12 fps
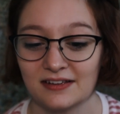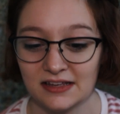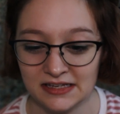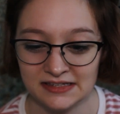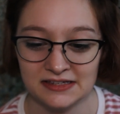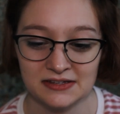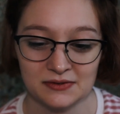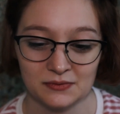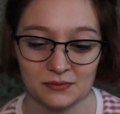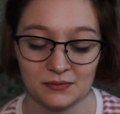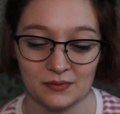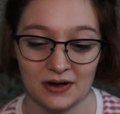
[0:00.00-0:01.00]
is
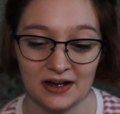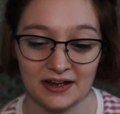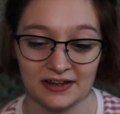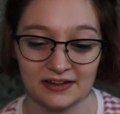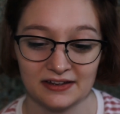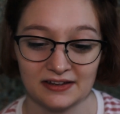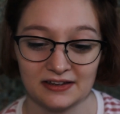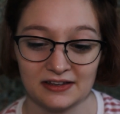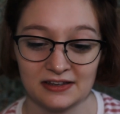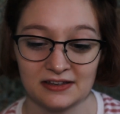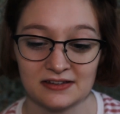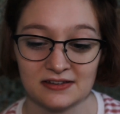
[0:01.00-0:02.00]
why
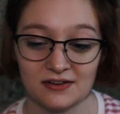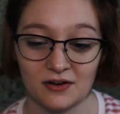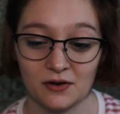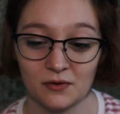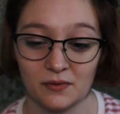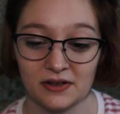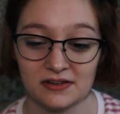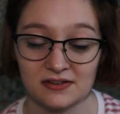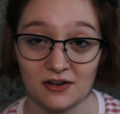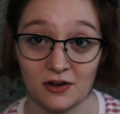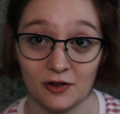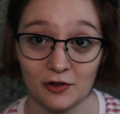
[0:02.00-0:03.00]
he's always
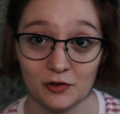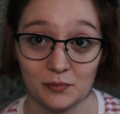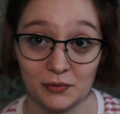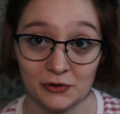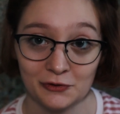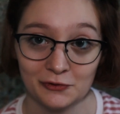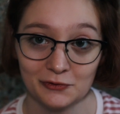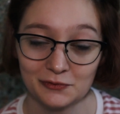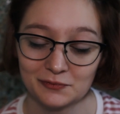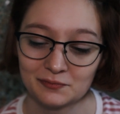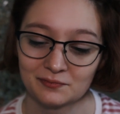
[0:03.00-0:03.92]
called Pooh.